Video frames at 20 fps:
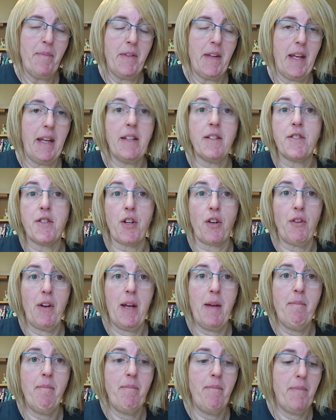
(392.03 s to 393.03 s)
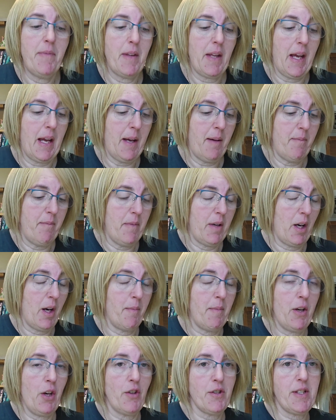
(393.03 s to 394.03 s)
Instagram. I'm
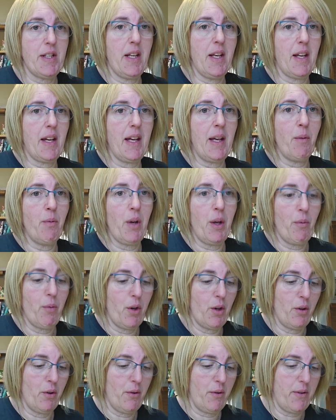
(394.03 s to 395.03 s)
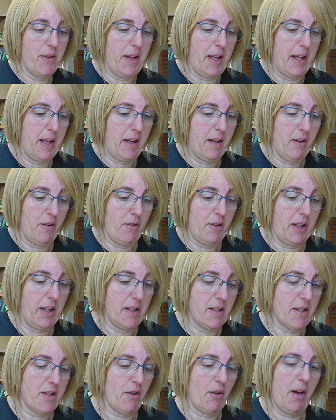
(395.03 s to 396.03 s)
an Aussie in a Kiwi world there on
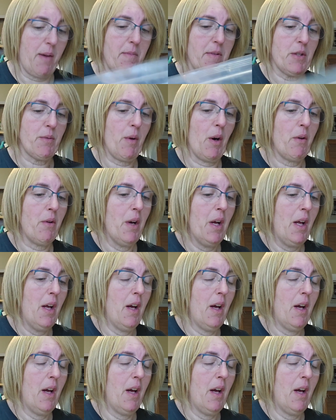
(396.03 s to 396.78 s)
Instagram as well.